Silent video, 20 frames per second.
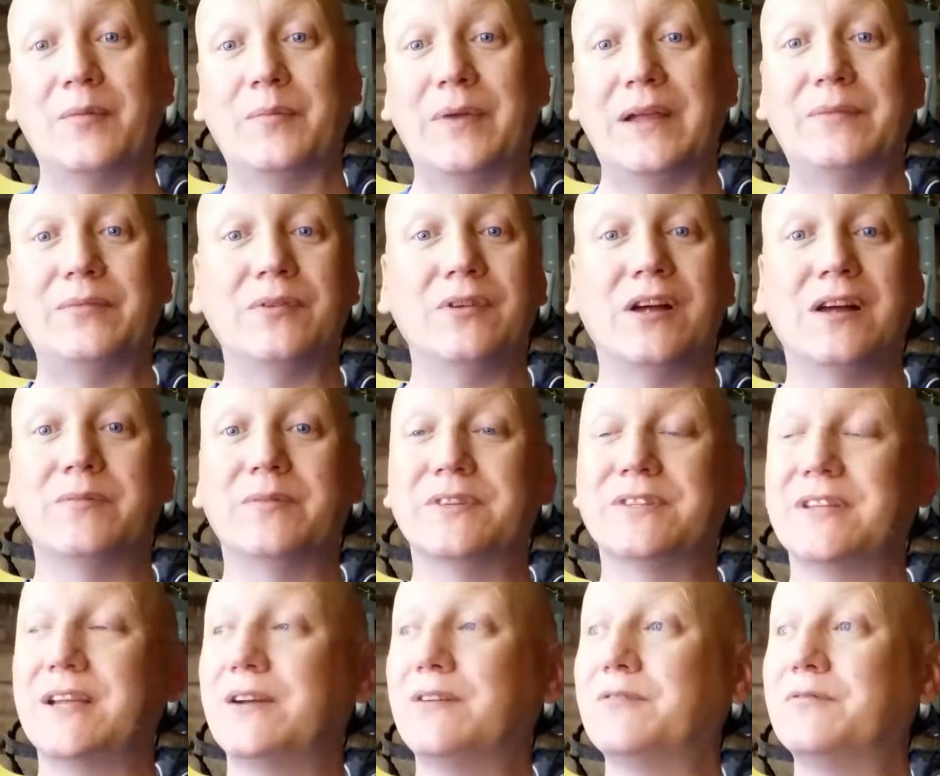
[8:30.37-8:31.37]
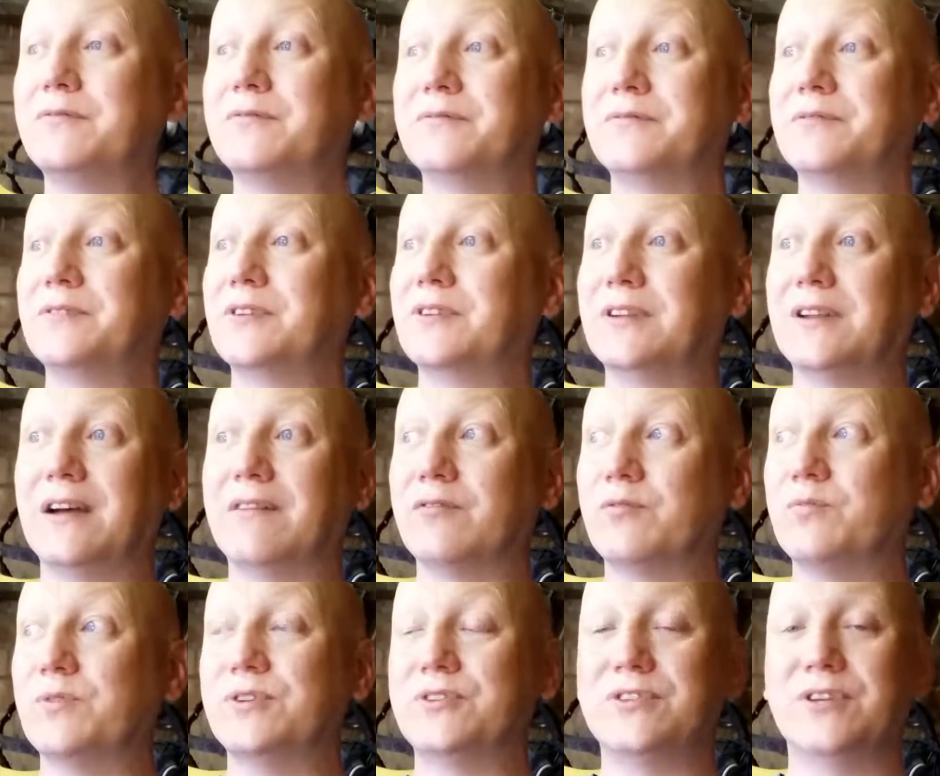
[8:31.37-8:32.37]
people like myself and other
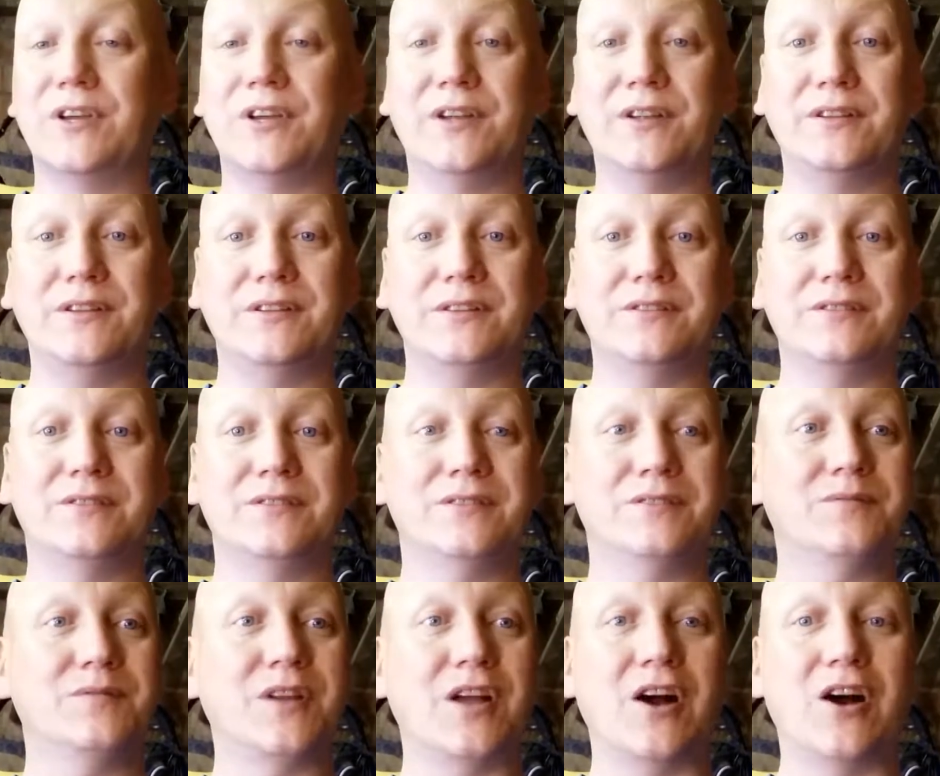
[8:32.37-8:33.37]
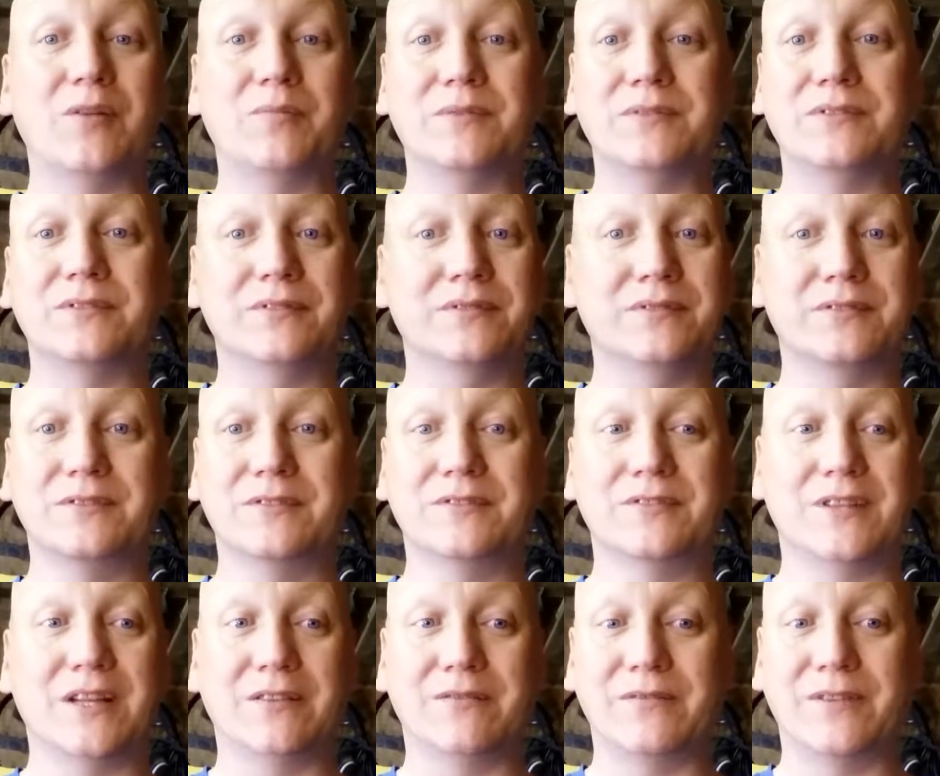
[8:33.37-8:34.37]
wood turners, carpenters and
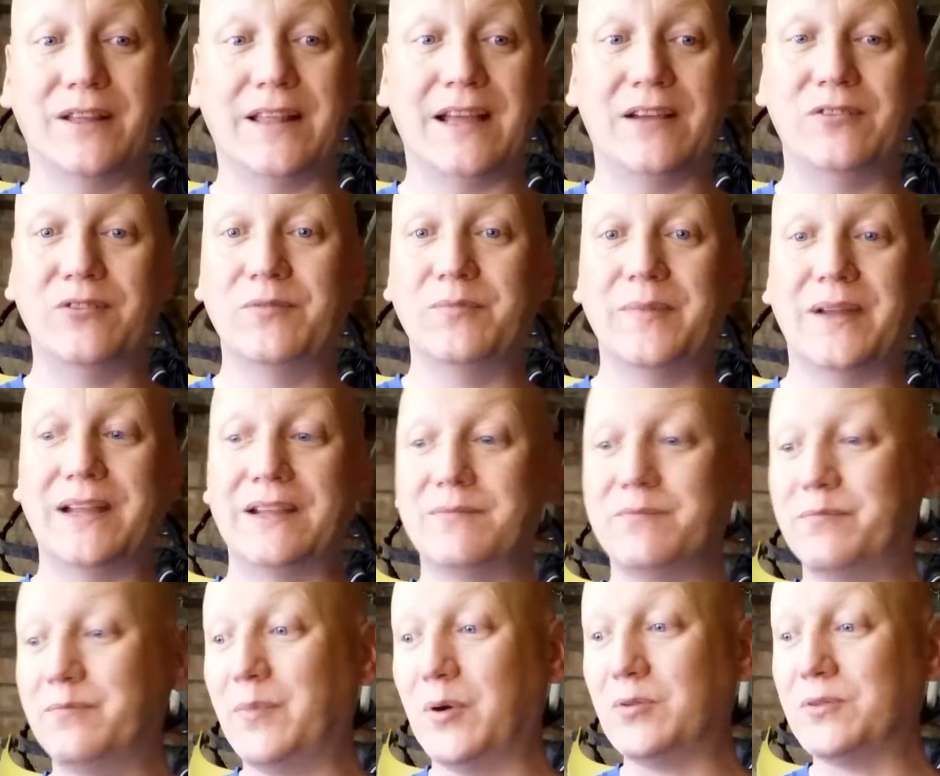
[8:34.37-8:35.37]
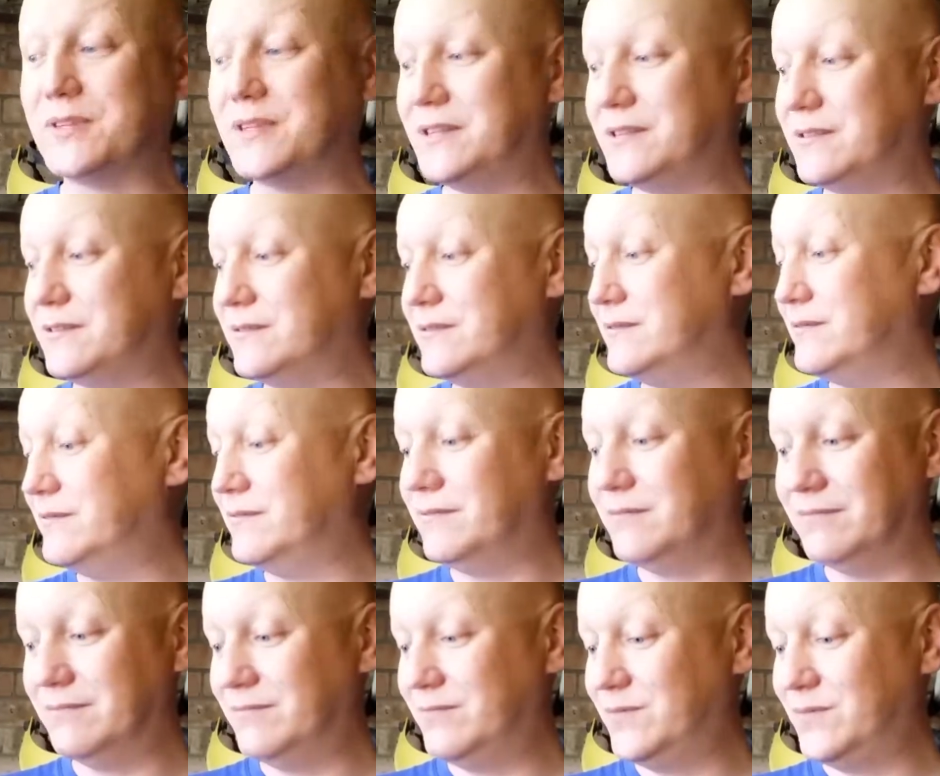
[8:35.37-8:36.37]
stuff like that who make boxes
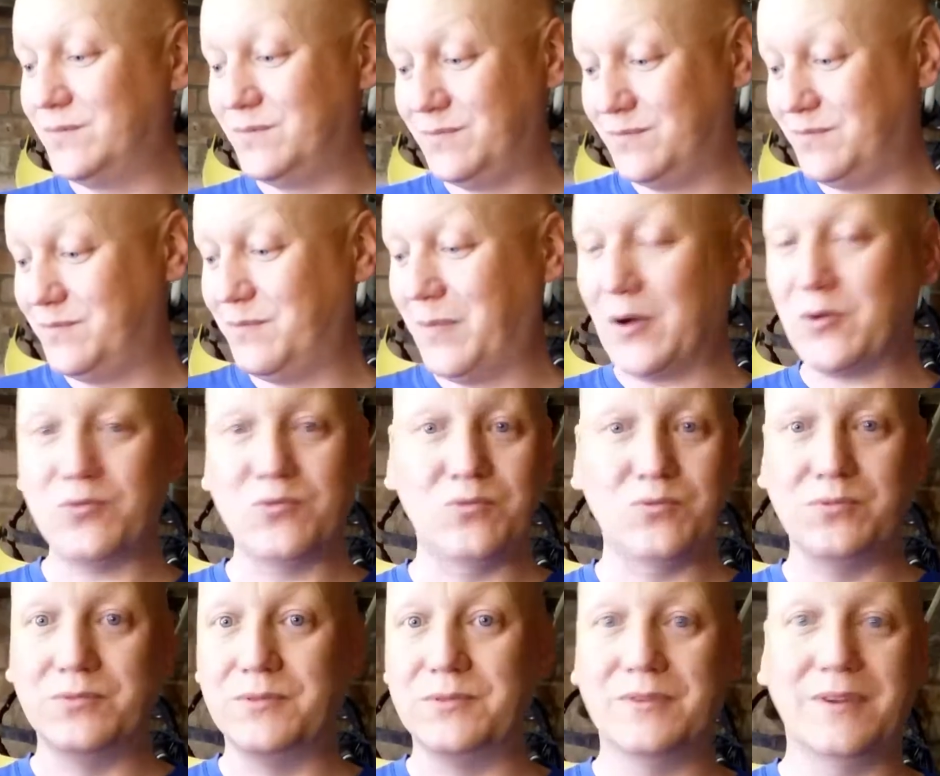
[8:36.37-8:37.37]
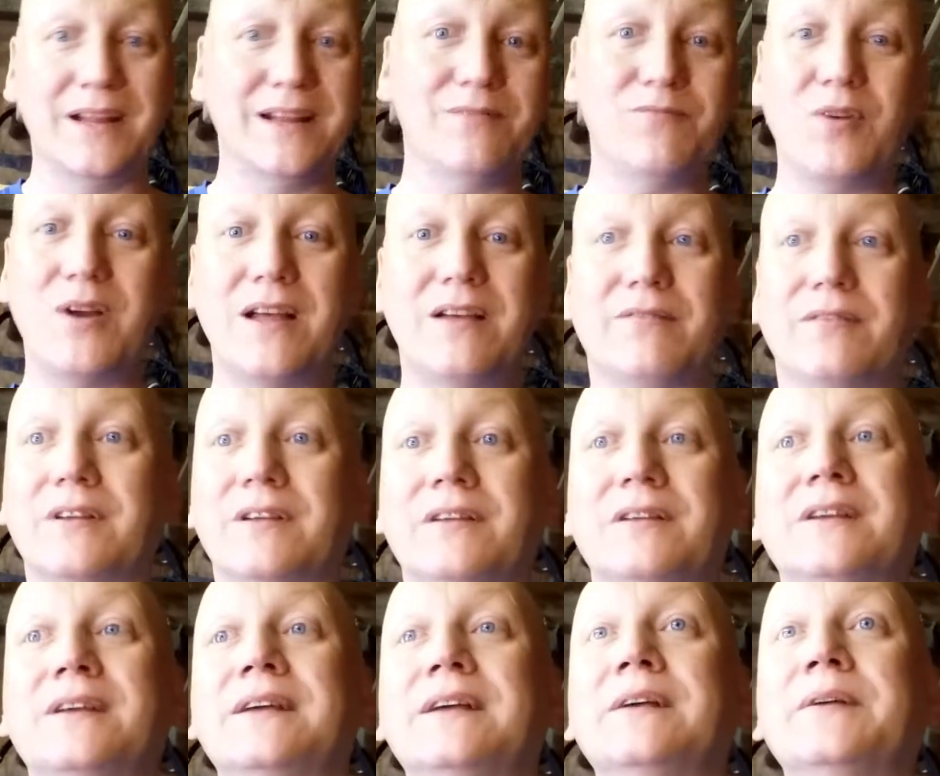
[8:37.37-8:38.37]
and bowls and whatever,
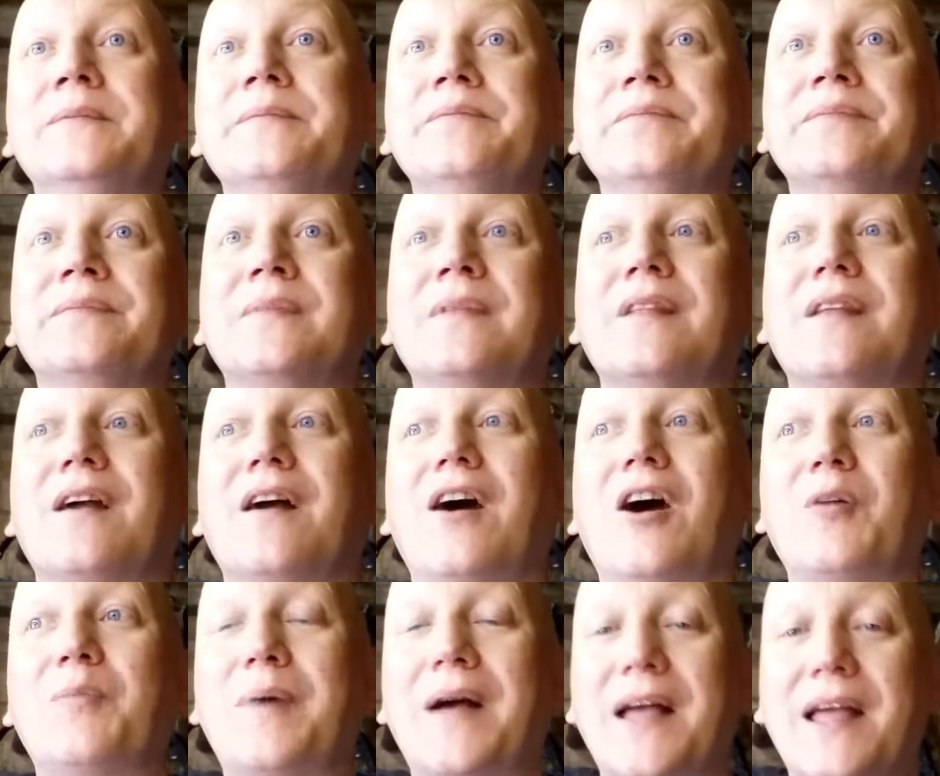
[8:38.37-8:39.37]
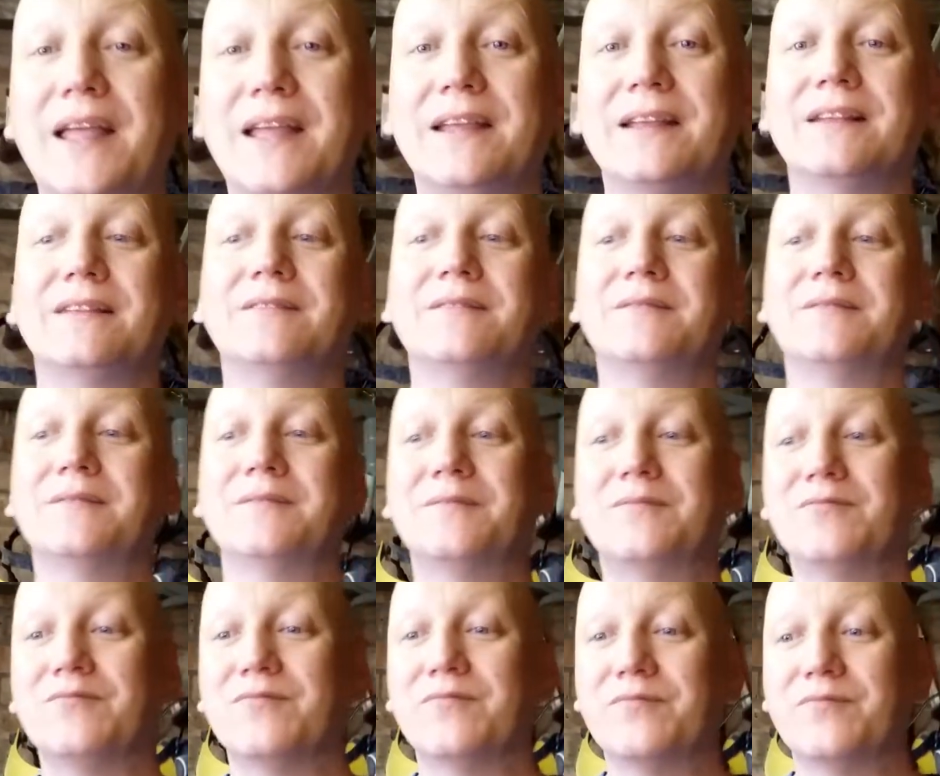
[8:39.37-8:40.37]
are paying
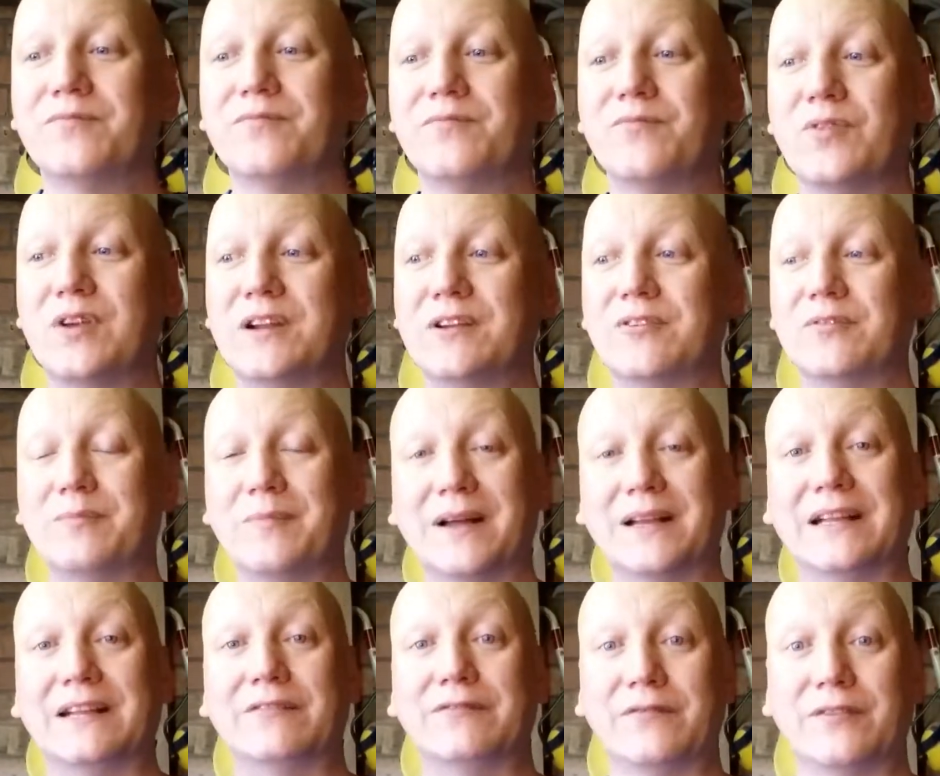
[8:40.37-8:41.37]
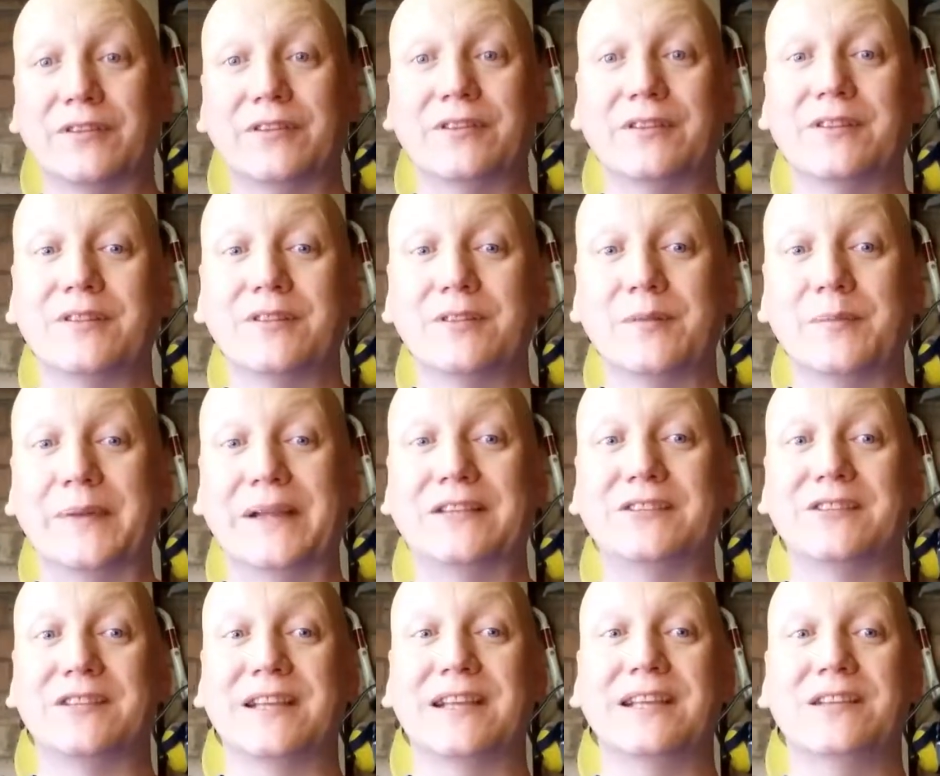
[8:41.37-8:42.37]
really good money for the
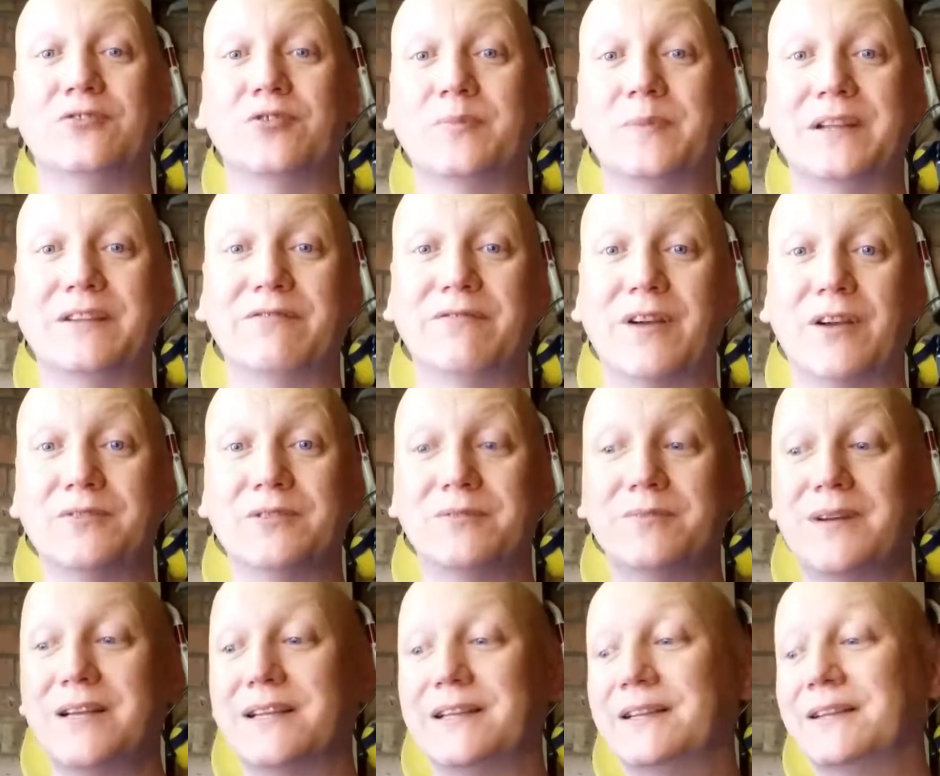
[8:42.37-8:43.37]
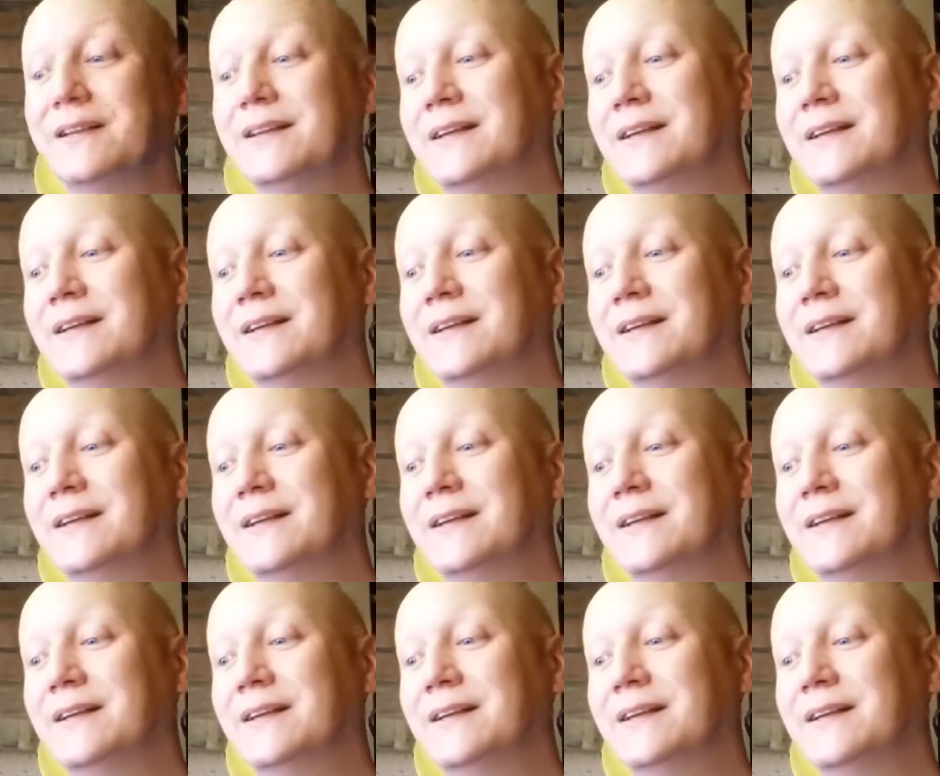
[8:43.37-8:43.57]
bits that he normally throws away.